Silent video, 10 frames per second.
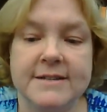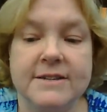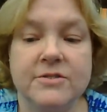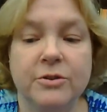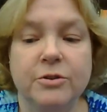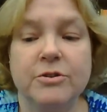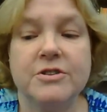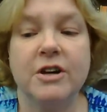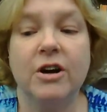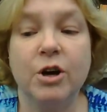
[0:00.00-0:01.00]
since
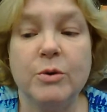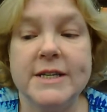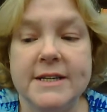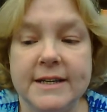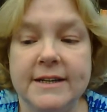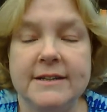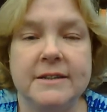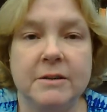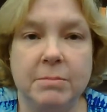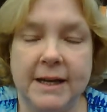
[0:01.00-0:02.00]
learners are always needing
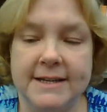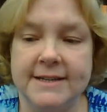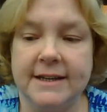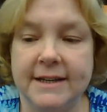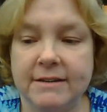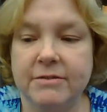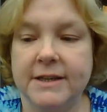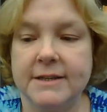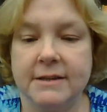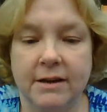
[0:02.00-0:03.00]
to apply
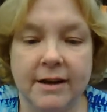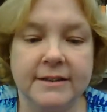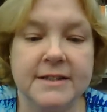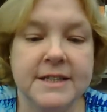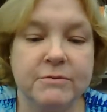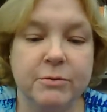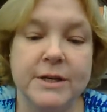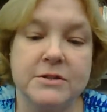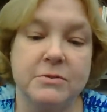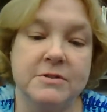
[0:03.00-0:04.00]
significant cognitive
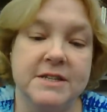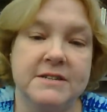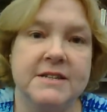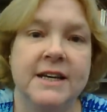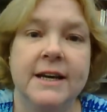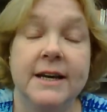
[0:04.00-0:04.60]
resources